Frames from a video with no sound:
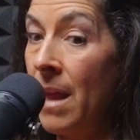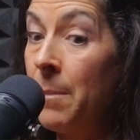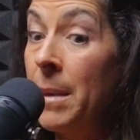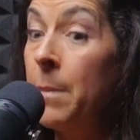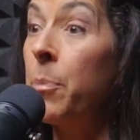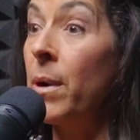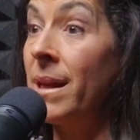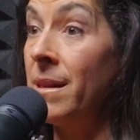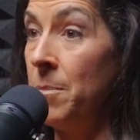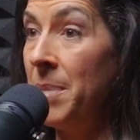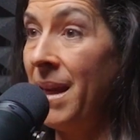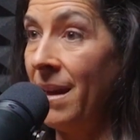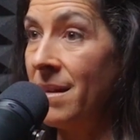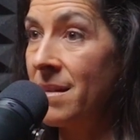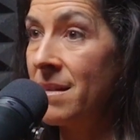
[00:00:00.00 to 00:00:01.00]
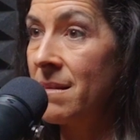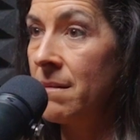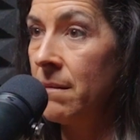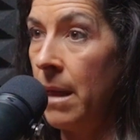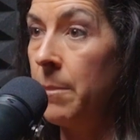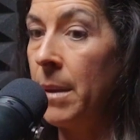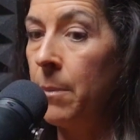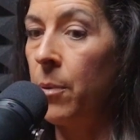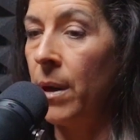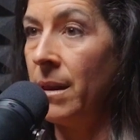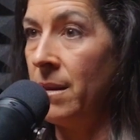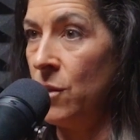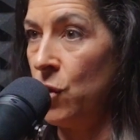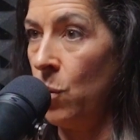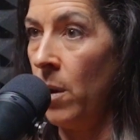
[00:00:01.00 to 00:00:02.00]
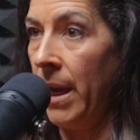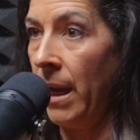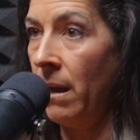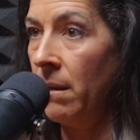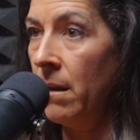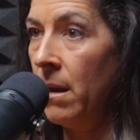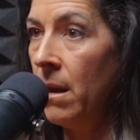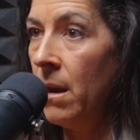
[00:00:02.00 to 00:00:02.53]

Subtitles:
let me bring the peace, let me bring the joy.